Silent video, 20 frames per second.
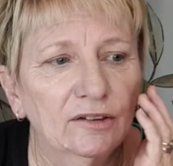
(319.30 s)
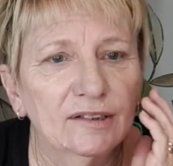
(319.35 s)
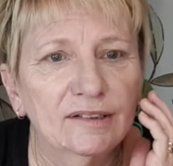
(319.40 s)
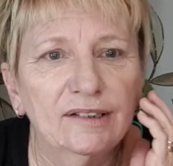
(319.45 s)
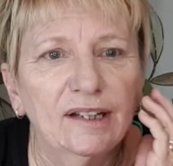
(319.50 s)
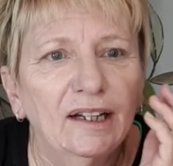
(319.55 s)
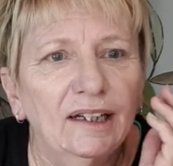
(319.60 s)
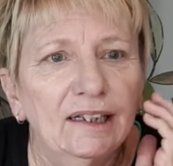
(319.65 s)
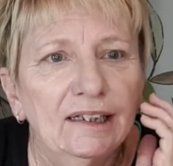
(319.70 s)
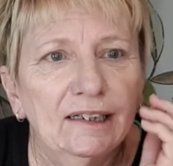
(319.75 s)

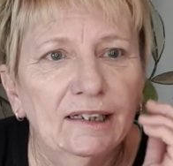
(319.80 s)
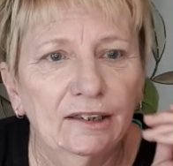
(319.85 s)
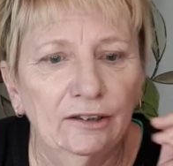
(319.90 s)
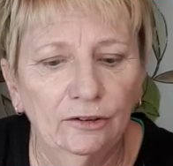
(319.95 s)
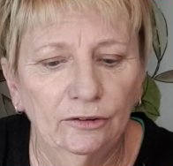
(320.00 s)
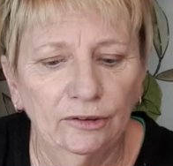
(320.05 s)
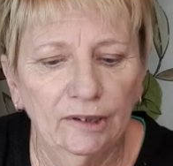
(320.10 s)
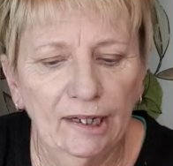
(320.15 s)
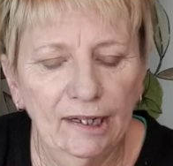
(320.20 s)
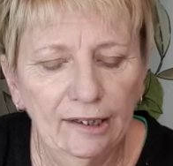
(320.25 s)
delicate
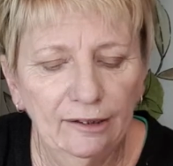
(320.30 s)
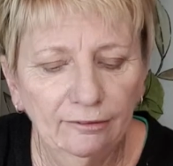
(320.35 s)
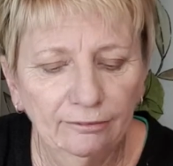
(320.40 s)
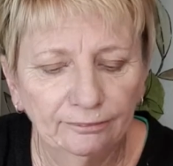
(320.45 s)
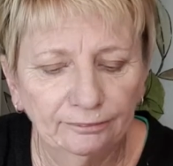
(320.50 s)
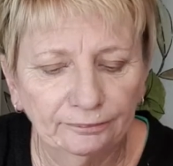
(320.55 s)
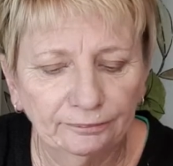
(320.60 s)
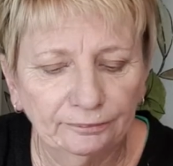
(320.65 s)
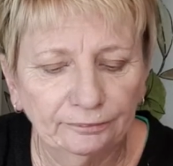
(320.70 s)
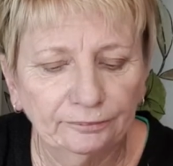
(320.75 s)
looking,
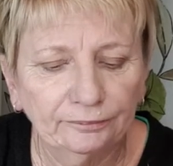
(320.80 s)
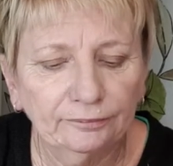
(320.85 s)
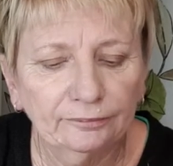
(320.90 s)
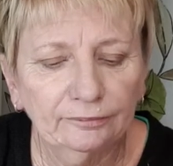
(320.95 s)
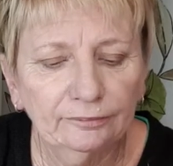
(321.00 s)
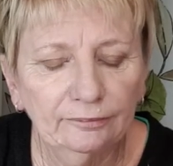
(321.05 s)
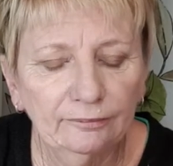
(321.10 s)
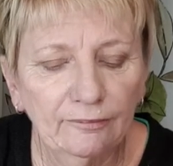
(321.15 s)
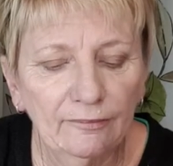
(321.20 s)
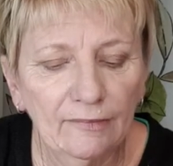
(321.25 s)

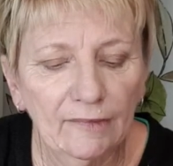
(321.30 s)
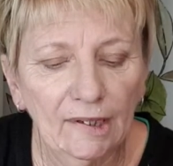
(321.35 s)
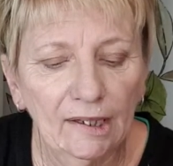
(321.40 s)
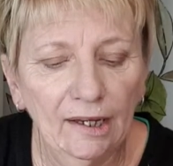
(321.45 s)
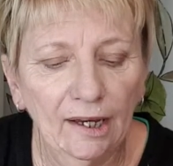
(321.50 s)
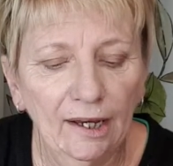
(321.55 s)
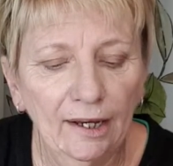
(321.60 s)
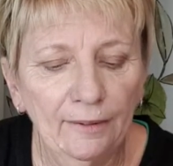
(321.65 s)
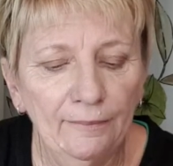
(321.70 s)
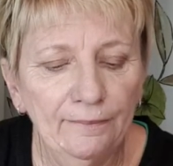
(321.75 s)

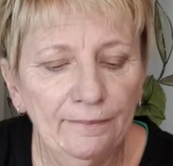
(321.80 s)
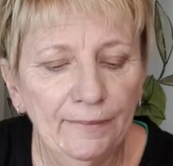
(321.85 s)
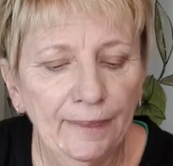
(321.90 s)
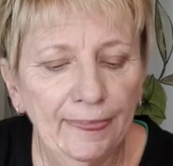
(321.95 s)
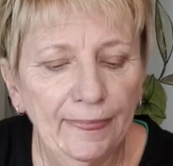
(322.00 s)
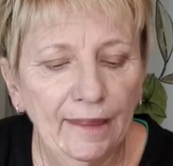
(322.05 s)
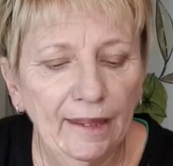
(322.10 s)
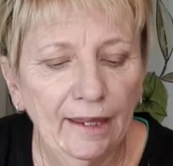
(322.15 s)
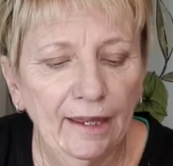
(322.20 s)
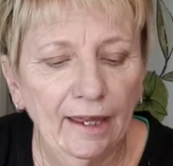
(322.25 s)
and
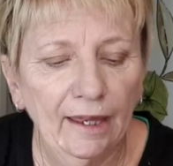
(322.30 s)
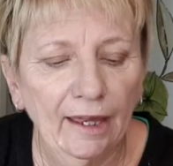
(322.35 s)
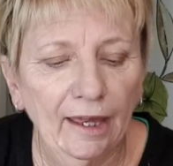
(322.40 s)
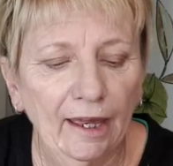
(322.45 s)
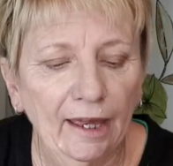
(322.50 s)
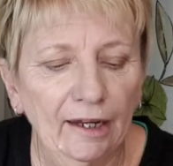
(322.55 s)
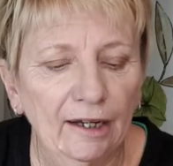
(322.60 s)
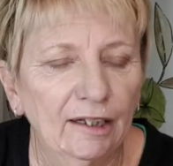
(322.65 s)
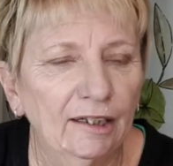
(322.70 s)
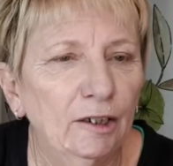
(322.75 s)

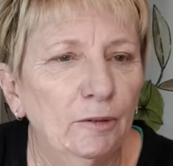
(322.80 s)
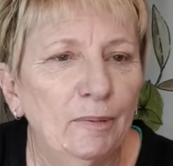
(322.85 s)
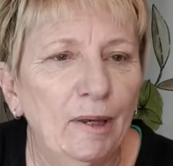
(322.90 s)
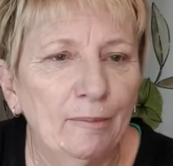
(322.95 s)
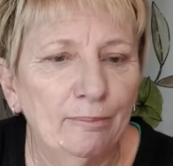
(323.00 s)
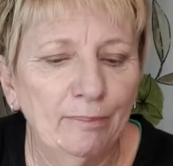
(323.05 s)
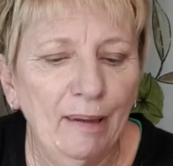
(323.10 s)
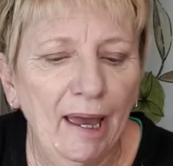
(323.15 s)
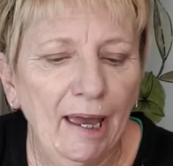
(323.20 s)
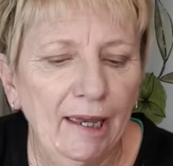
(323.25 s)
a little
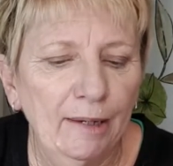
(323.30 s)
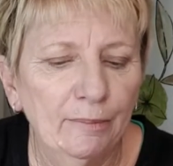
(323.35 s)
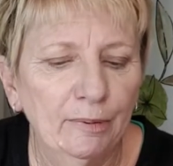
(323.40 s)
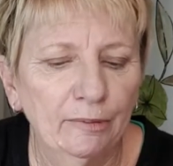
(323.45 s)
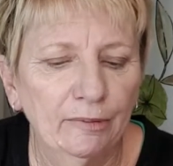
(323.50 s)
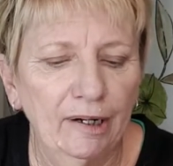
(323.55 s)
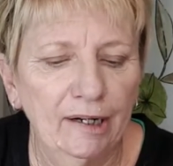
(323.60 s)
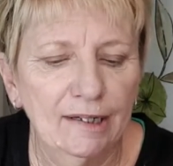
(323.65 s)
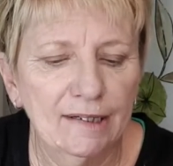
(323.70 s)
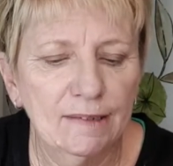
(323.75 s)
bit
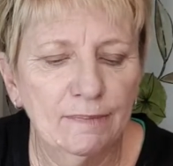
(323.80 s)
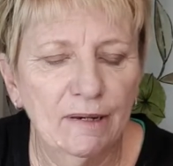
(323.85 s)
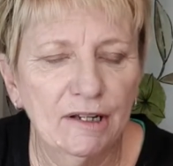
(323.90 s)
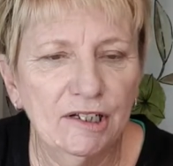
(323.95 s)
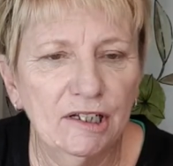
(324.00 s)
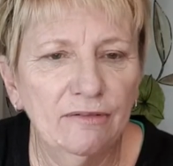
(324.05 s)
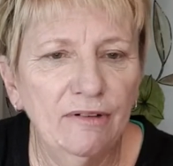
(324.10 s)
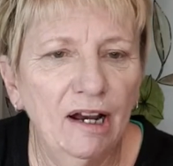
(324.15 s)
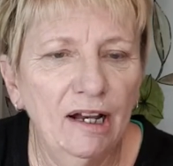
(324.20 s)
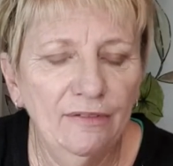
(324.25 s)
papery,
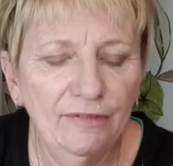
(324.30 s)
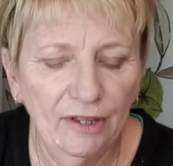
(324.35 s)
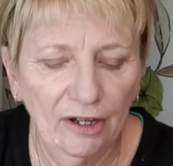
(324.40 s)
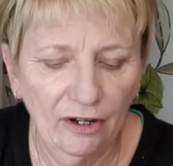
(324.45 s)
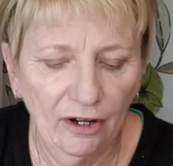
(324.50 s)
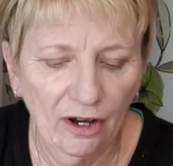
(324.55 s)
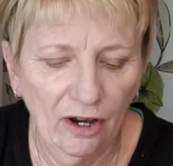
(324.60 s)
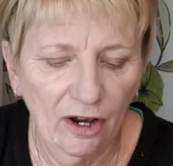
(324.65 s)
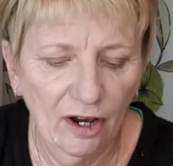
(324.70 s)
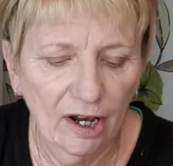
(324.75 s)
especially around the
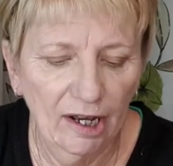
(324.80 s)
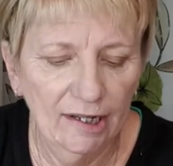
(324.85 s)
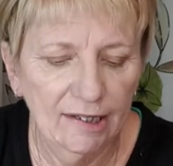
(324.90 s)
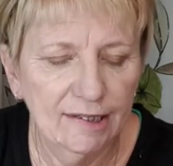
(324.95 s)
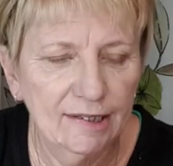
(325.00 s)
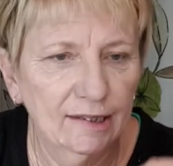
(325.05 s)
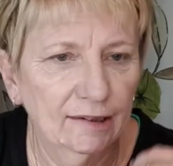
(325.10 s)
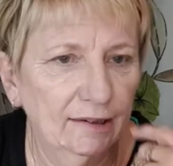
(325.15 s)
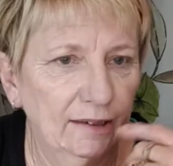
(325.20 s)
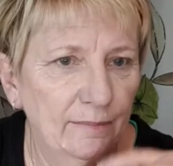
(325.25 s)

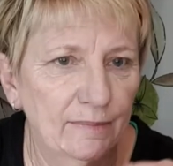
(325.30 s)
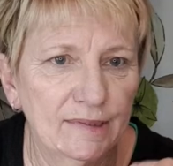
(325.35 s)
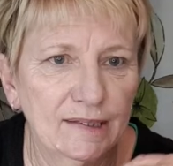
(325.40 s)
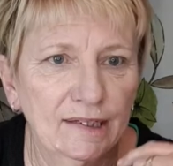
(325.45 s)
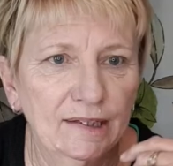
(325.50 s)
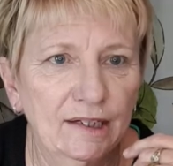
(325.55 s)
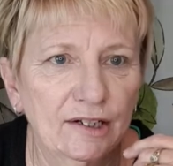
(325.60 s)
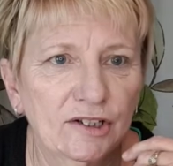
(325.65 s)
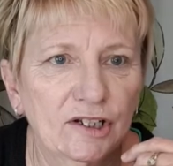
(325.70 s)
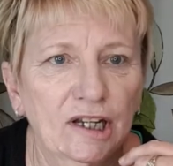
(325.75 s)
eyes, the lips
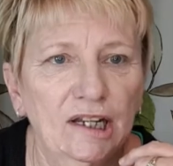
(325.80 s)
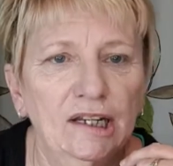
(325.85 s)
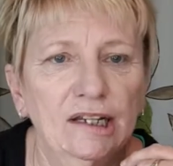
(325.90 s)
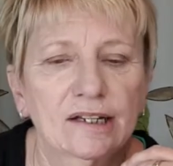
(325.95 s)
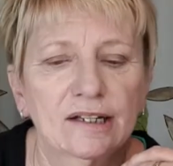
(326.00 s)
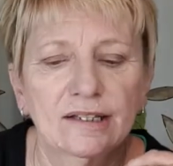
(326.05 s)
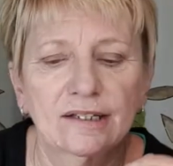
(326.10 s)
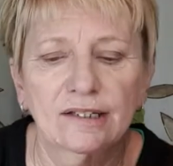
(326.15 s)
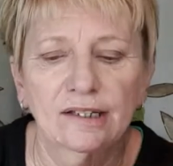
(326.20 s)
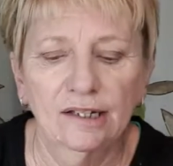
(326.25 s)
and the
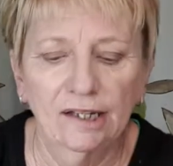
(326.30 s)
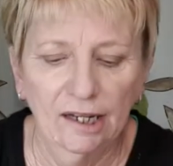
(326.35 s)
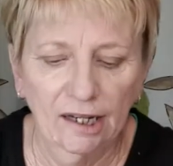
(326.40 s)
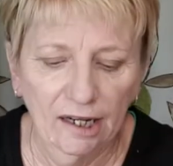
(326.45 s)
cheeks.